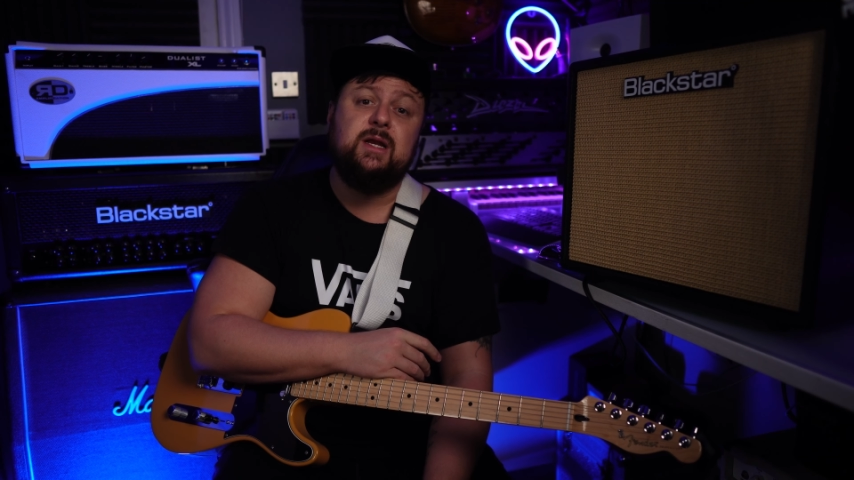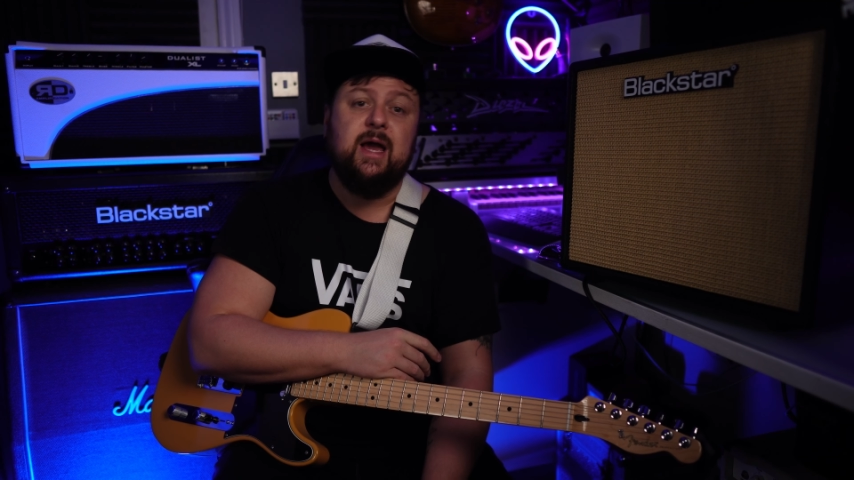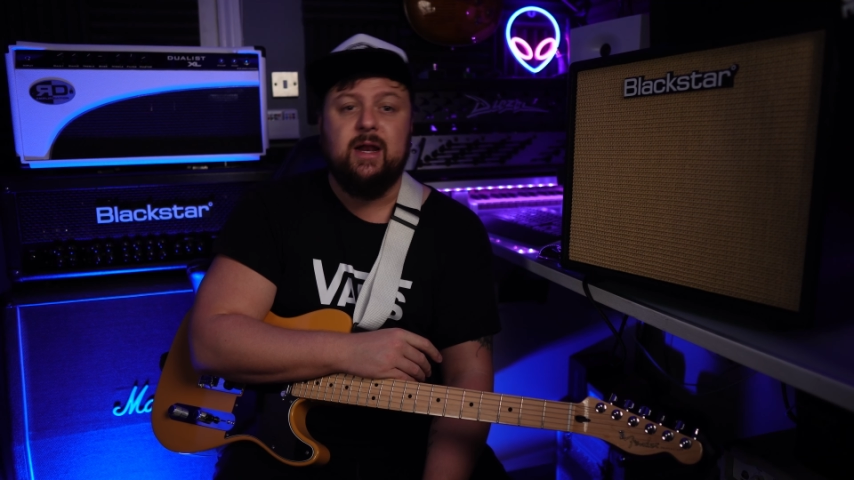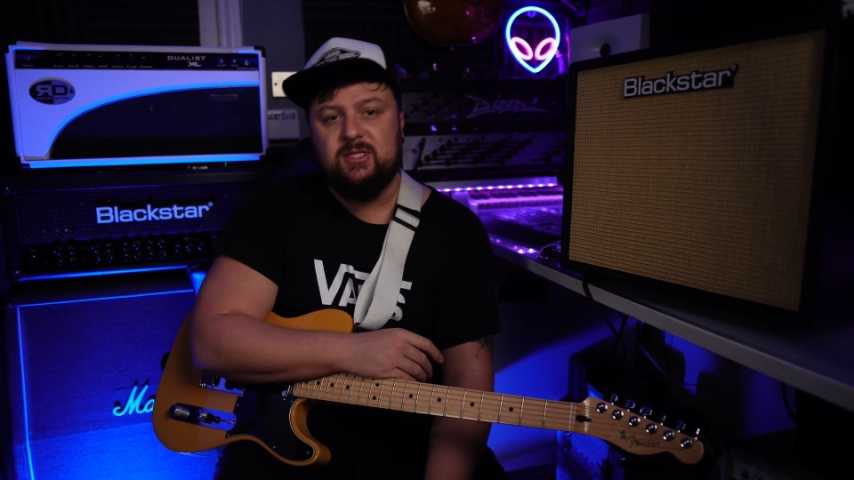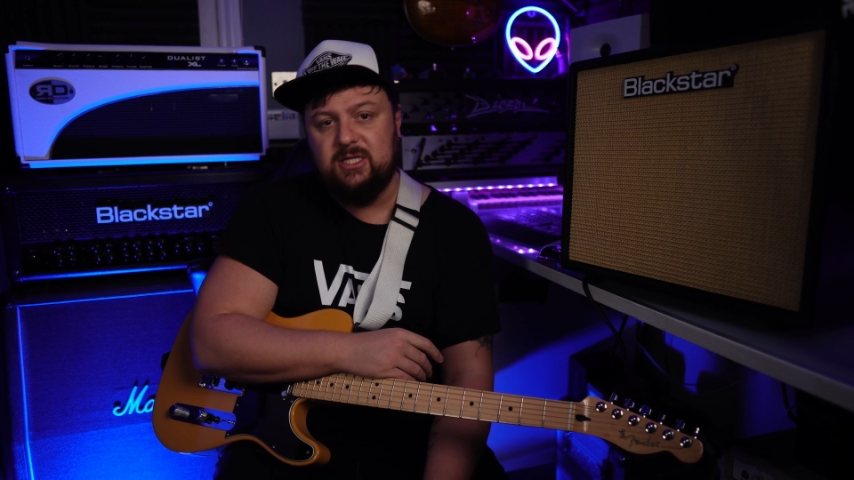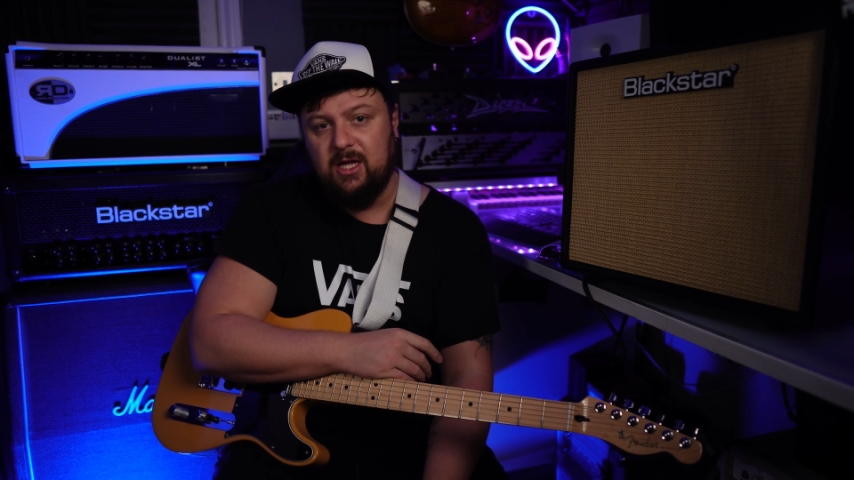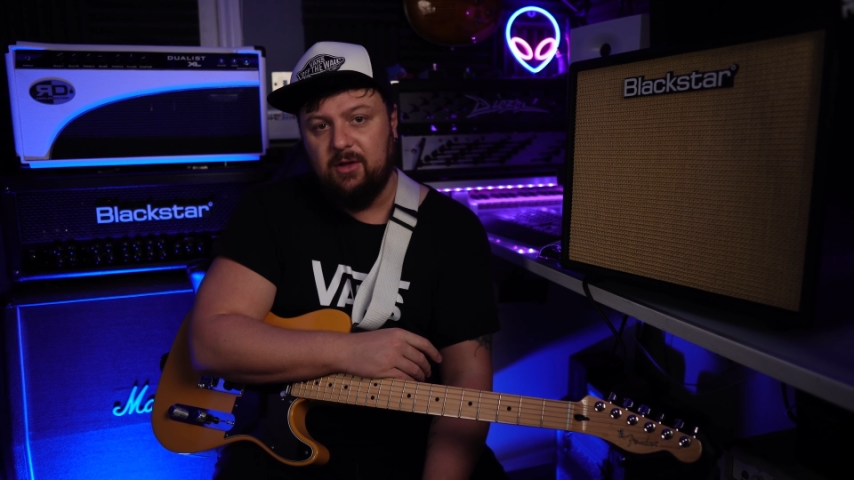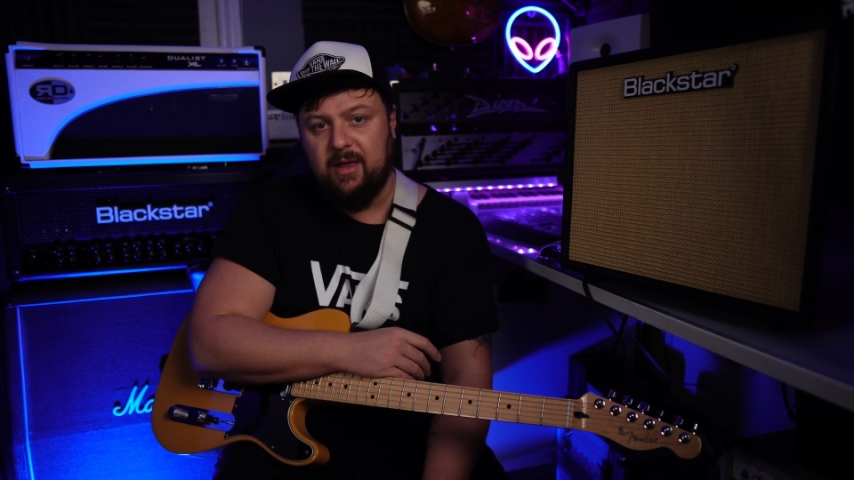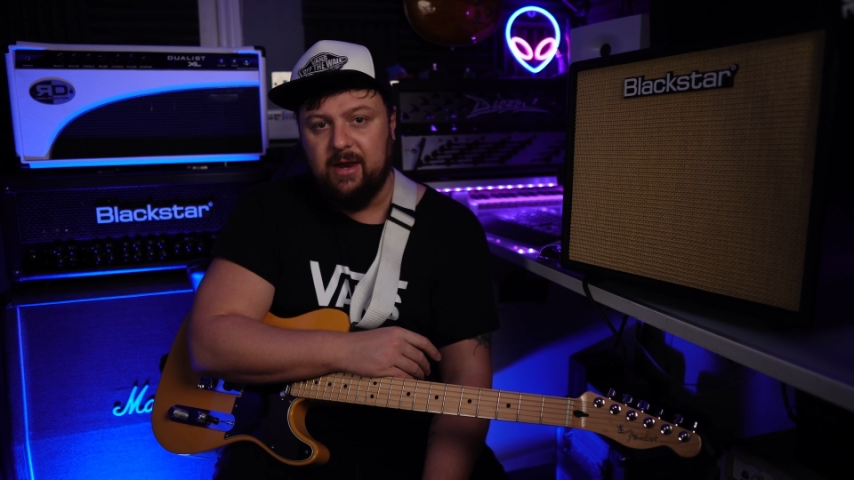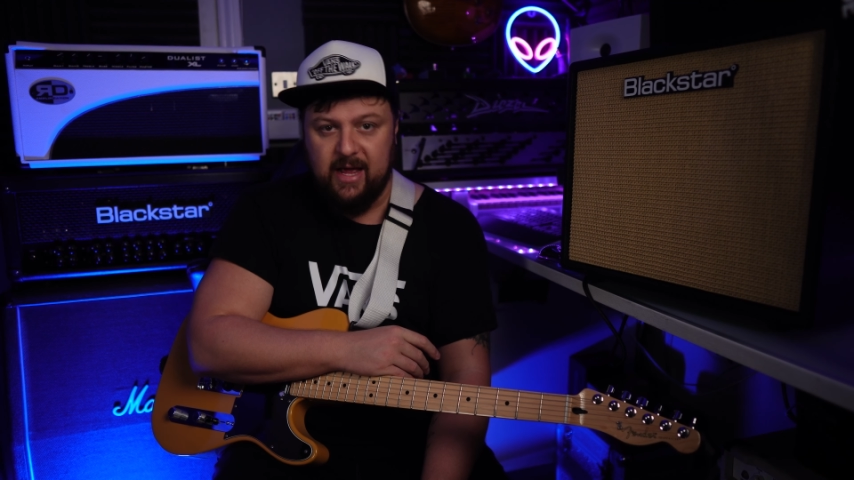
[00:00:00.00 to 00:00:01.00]
and I'll see
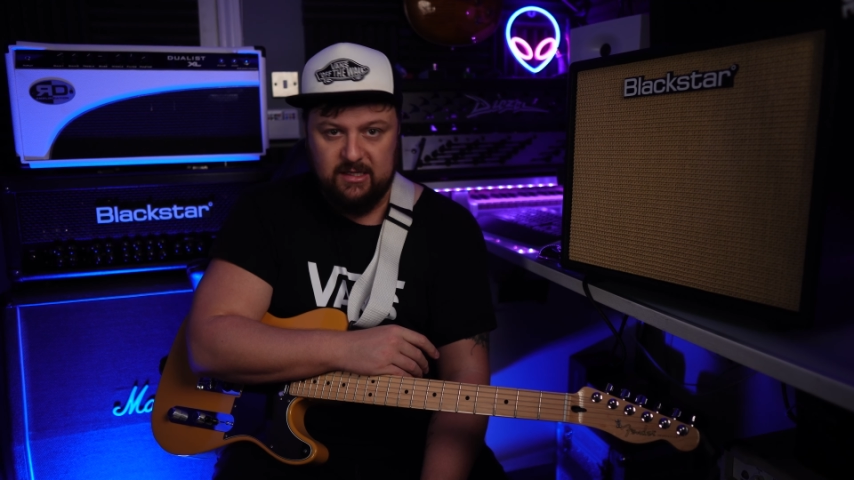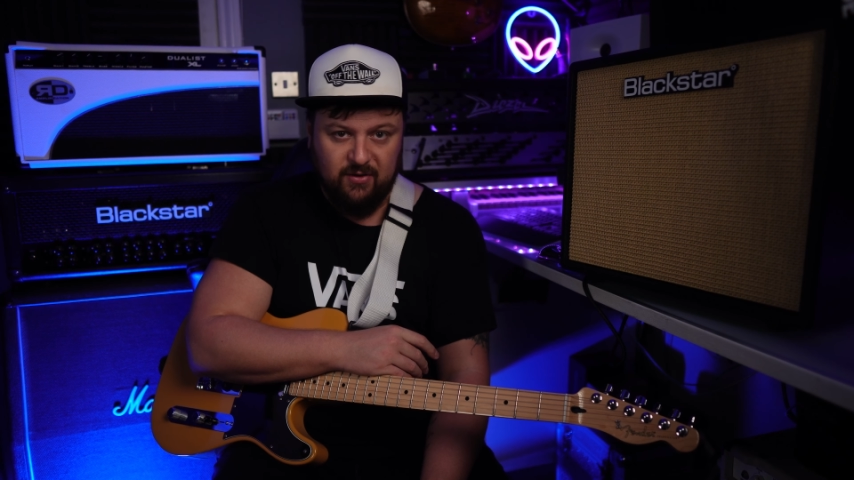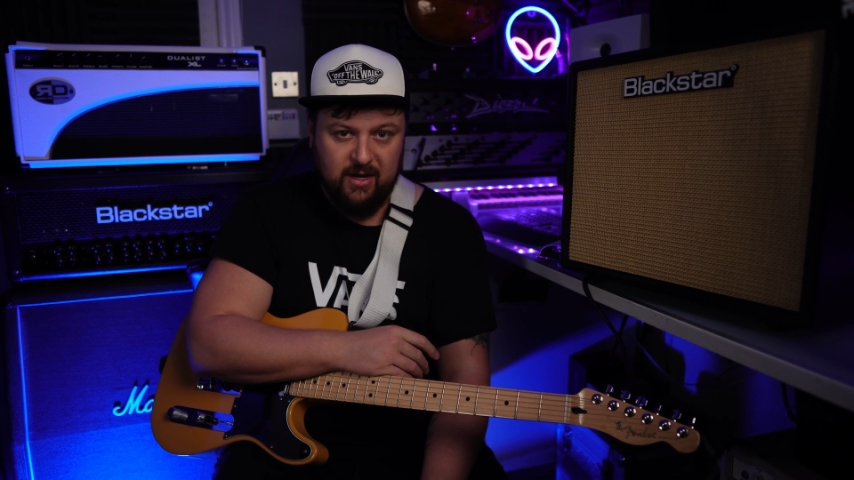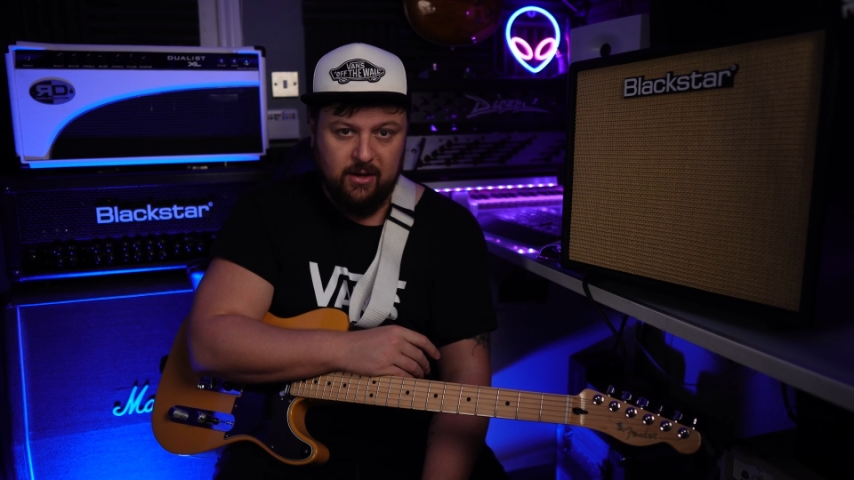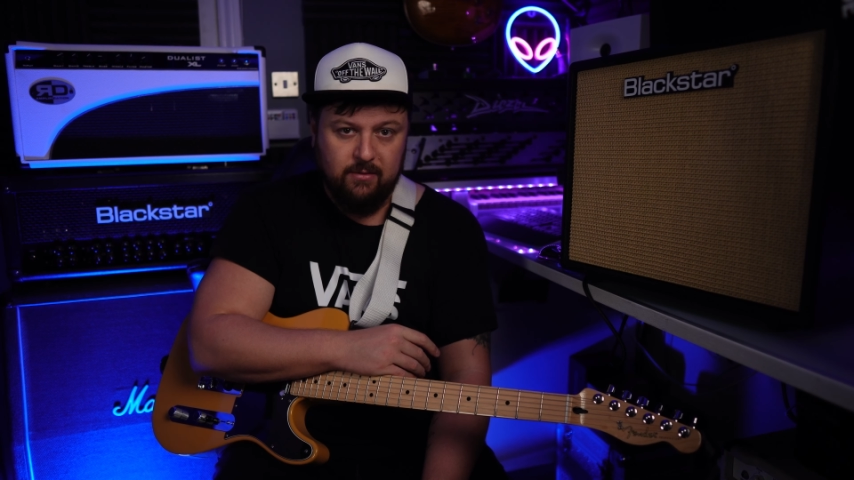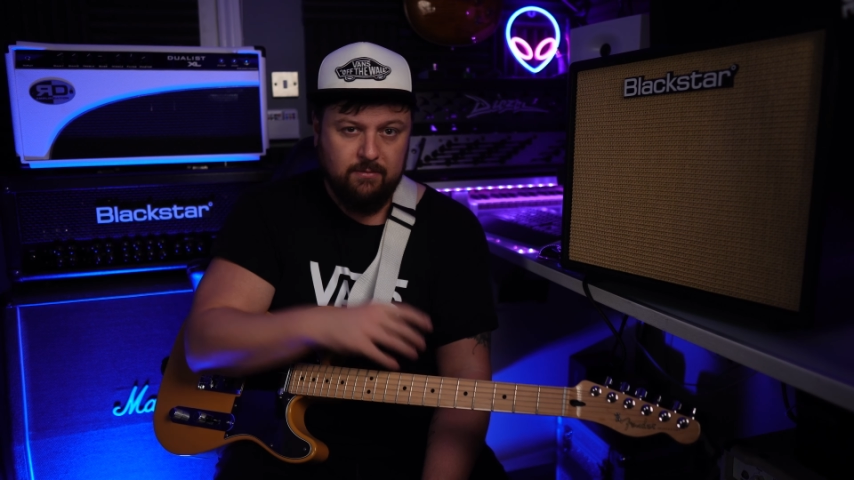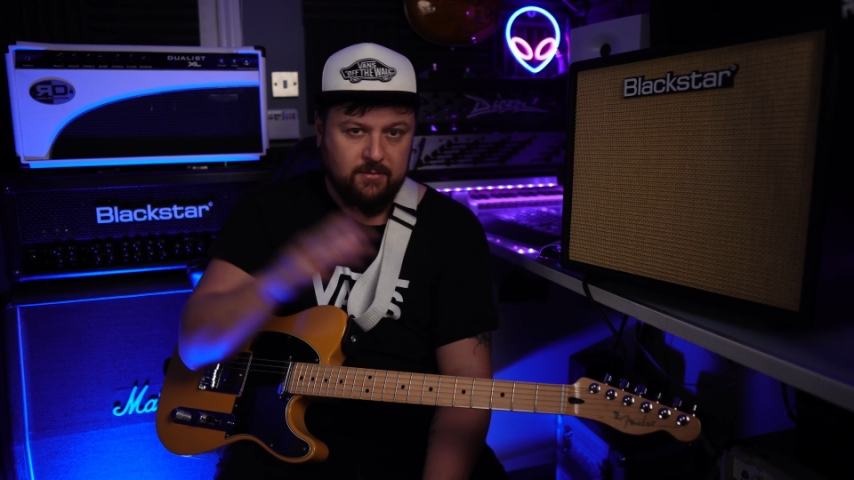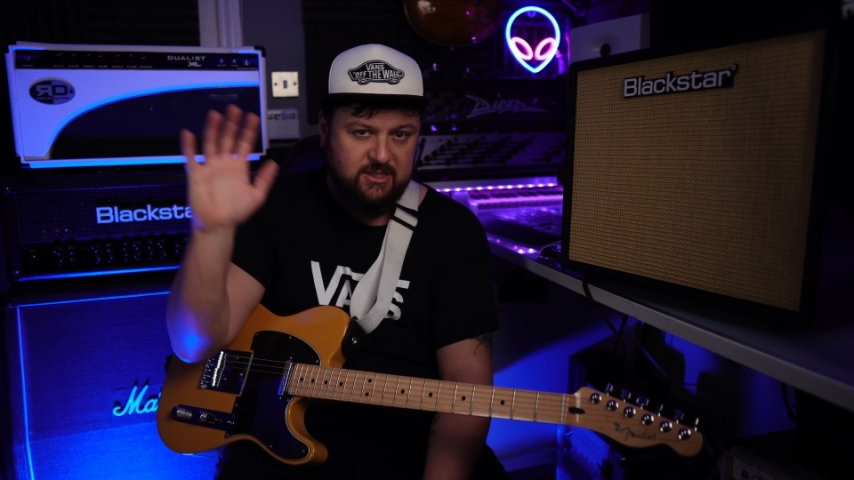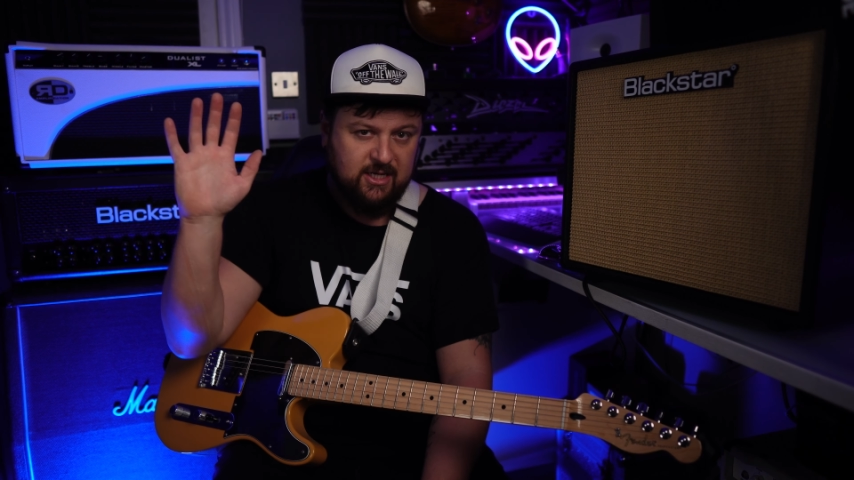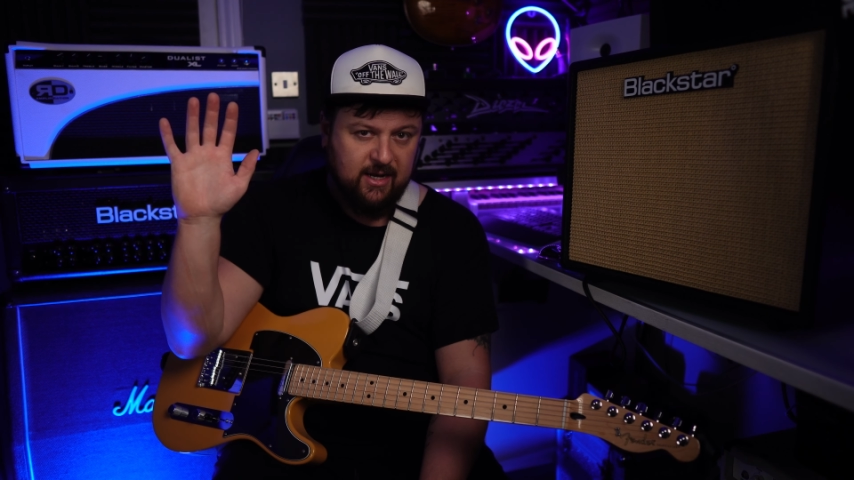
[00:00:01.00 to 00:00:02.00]
you in the next video.
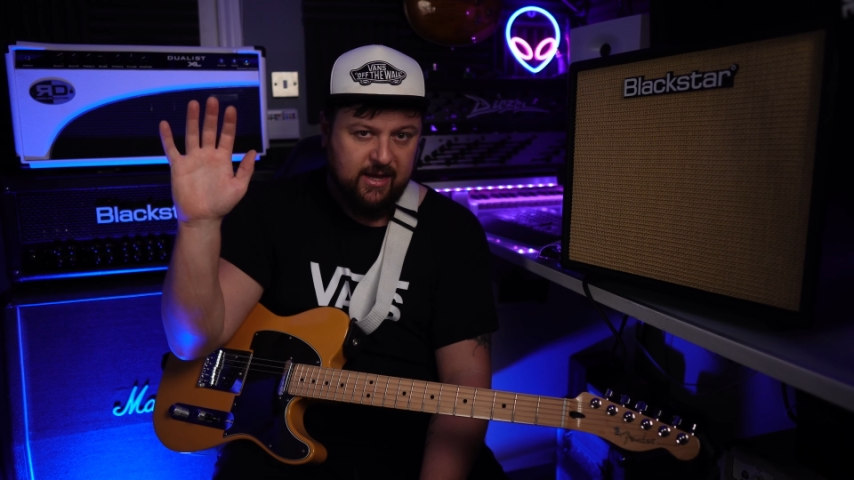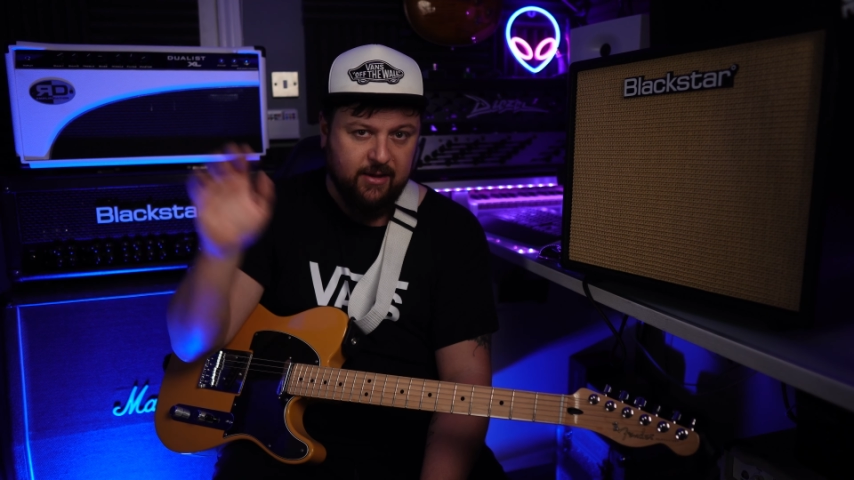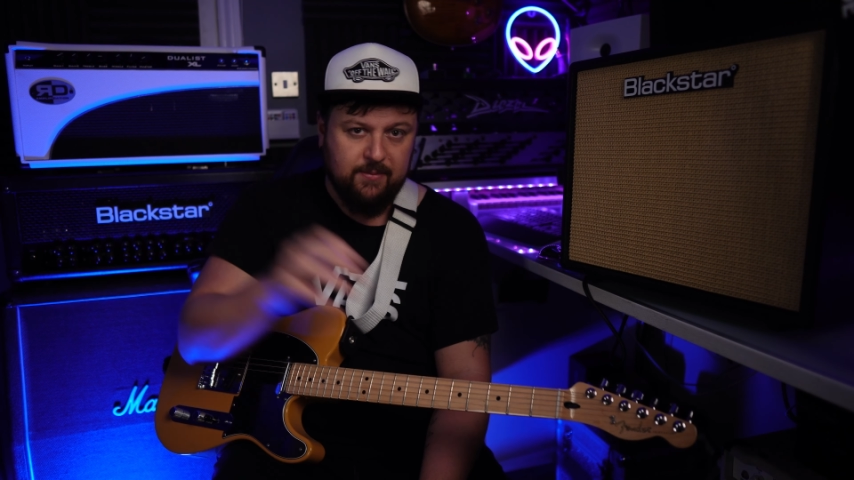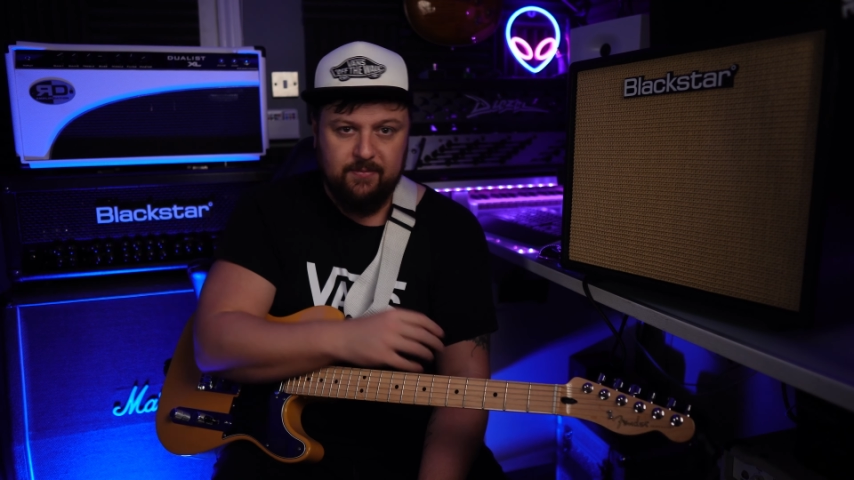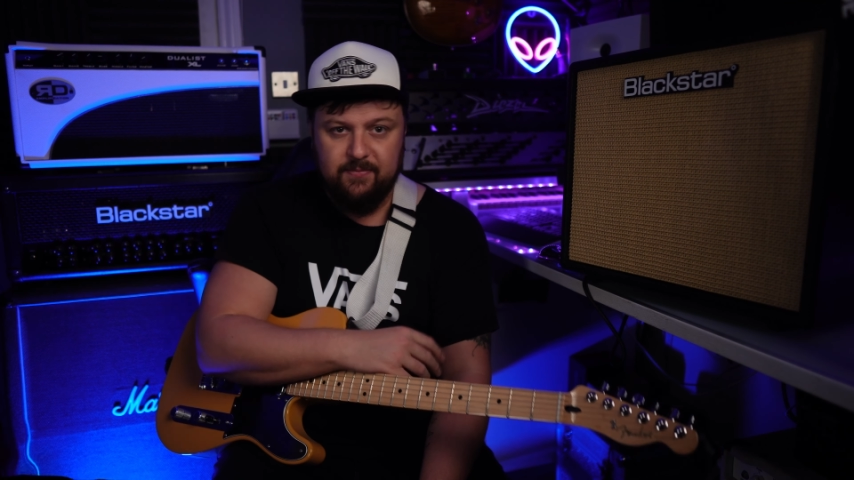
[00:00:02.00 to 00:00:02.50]
See you later.